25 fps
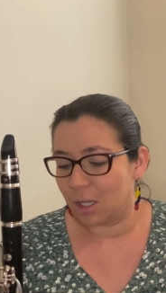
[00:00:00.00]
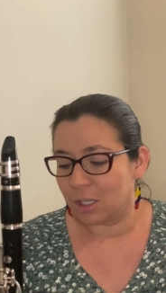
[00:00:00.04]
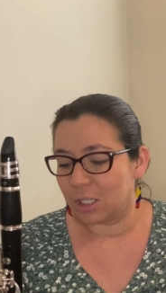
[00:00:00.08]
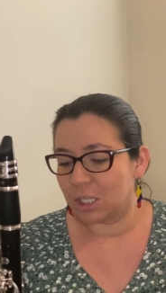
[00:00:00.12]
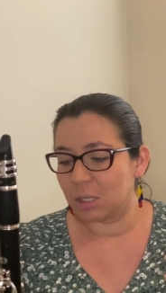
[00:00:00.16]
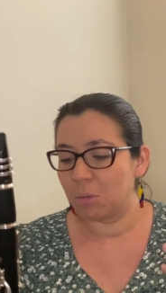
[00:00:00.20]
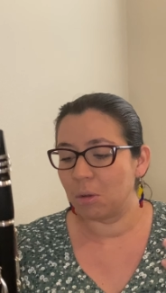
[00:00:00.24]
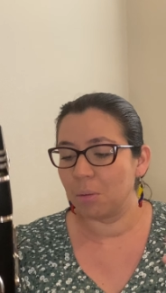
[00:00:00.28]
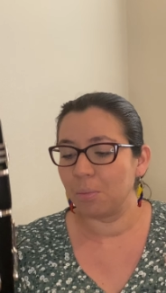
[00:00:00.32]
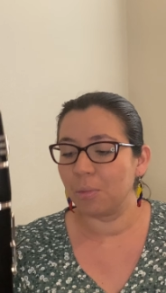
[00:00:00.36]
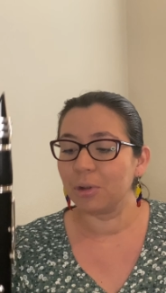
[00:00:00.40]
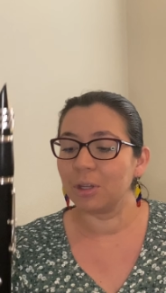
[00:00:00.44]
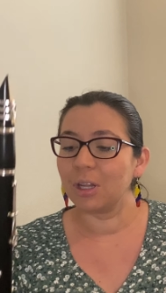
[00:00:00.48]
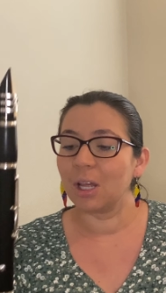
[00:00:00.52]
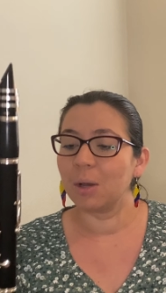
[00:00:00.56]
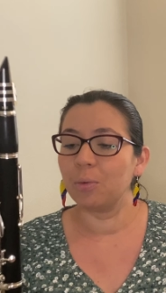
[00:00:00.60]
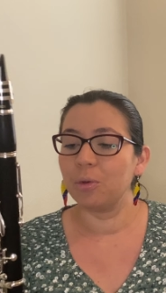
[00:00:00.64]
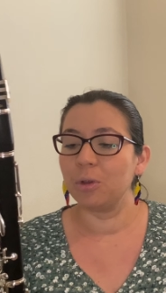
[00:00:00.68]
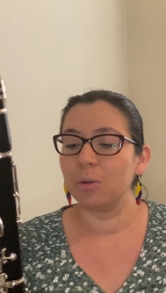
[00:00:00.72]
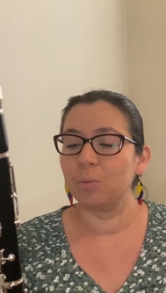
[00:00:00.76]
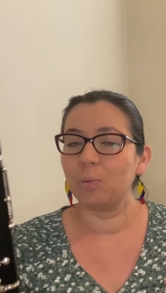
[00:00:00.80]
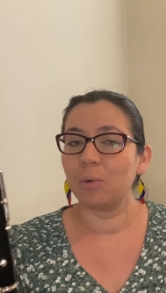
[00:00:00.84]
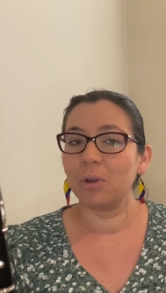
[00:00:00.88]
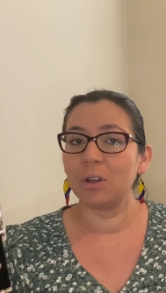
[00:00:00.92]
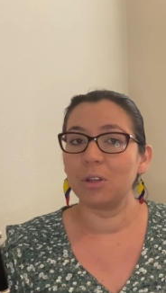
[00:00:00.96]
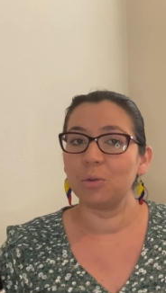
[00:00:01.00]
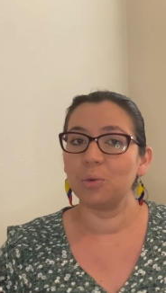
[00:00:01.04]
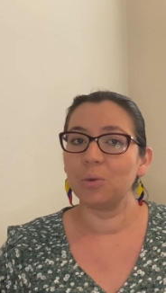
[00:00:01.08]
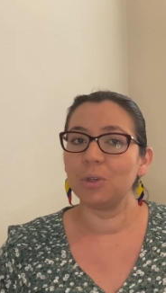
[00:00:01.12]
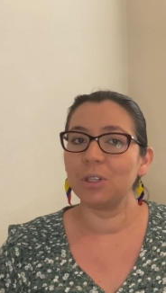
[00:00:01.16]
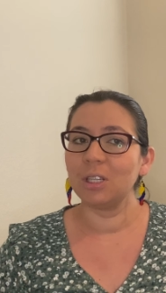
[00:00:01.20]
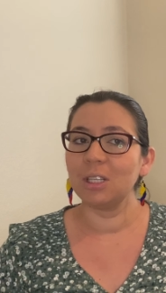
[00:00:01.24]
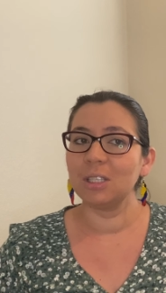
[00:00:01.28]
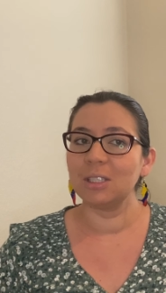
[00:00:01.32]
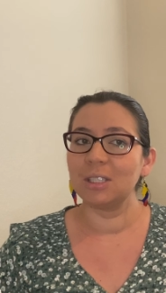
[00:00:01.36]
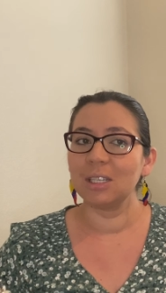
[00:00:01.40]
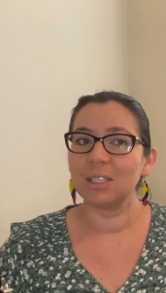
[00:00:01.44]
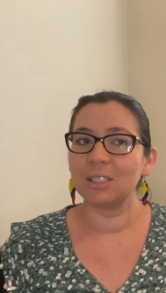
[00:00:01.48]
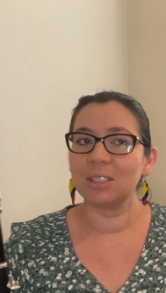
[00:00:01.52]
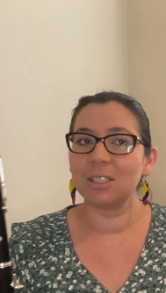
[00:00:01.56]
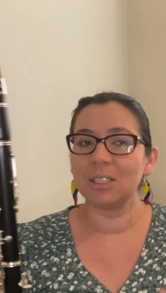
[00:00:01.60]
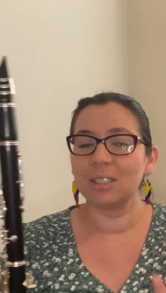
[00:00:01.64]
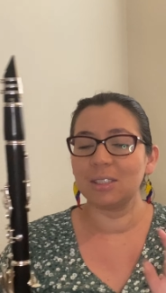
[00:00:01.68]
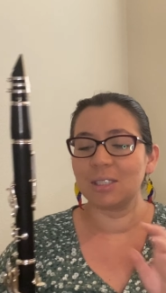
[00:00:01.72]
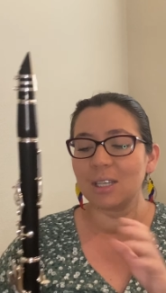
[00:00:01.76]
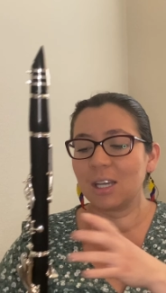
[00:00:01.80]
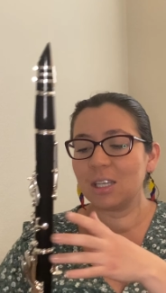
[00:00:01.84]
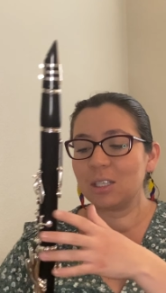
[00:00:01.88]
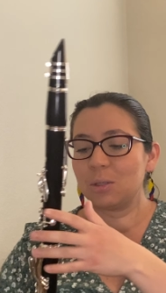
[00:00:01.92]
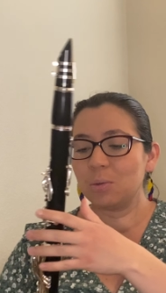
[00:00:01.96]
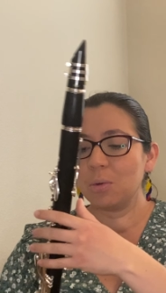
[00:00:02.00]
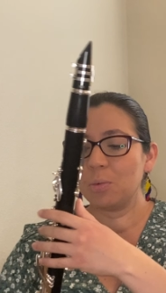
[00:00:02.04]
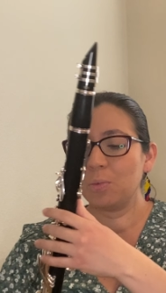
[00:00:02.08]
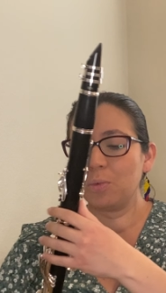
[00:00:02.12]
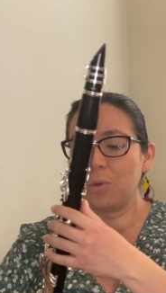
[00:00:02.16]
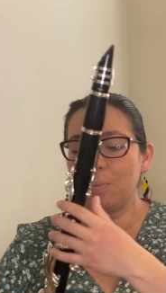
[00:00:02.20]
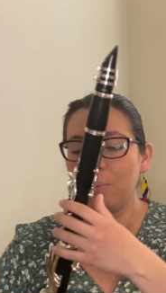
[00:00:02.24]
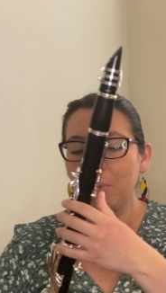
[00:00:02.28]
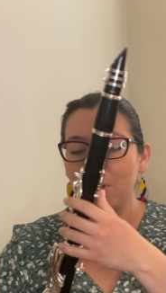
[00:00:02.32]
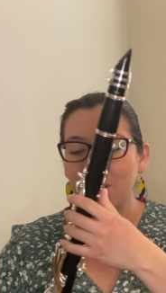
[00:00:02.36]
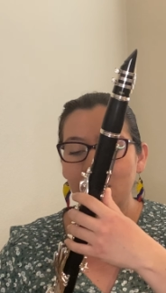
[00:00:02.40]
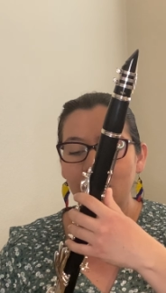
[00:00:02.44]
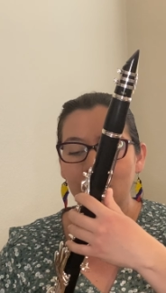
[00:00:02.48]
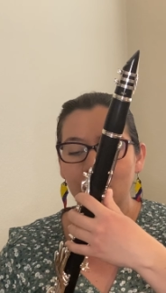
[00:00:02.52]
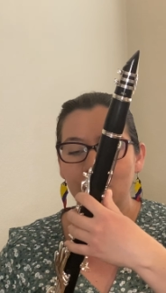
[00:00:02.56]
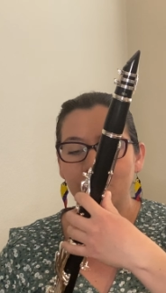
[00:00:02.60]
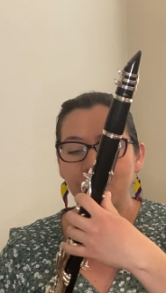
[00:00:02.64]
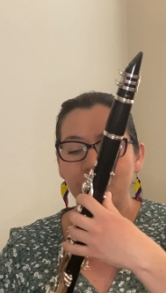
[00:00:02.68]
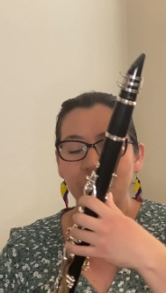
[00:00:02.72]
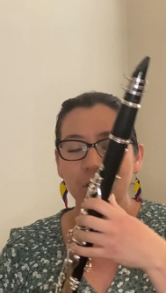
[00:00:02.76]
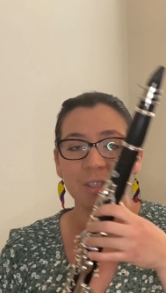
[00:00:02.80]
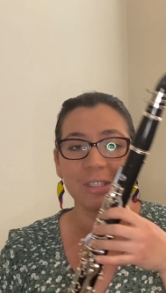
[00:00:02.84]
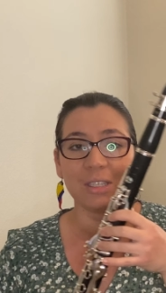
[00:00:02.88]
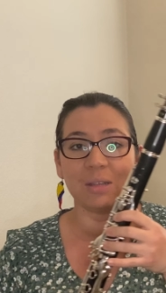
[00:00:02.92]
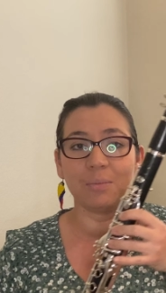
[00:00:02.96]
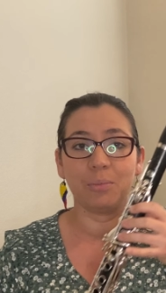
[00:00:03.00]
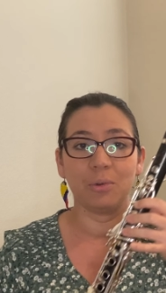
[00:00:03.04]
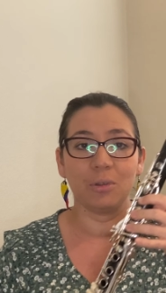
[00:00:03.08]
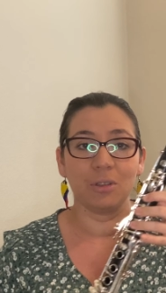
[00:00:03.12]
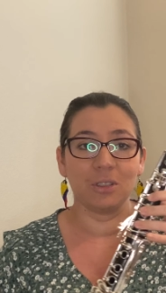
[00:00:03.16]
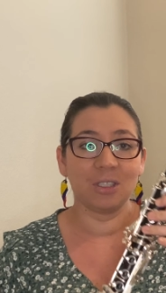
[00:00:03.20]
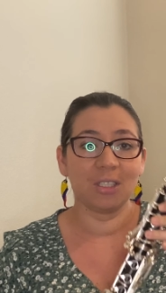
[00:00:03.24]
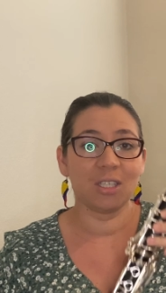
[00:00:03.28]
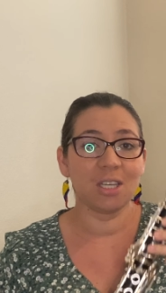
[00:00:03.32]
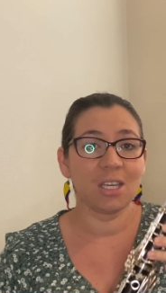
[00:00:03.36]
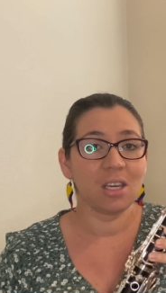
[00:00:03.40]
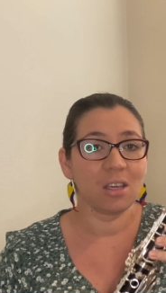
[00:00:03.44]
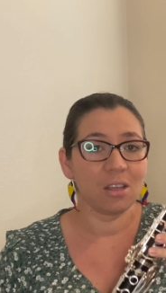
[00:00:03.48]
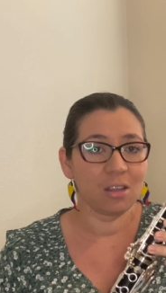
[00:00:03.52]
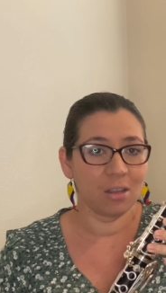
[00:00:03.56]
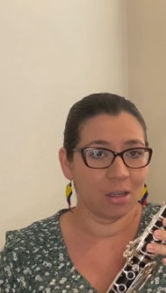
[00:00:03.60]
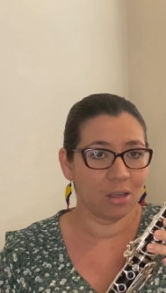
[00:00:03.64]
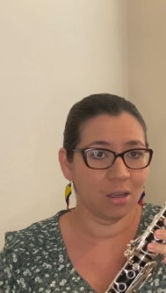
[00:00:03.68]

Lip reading: So remember that we're doing this exercise when we play, for example, C,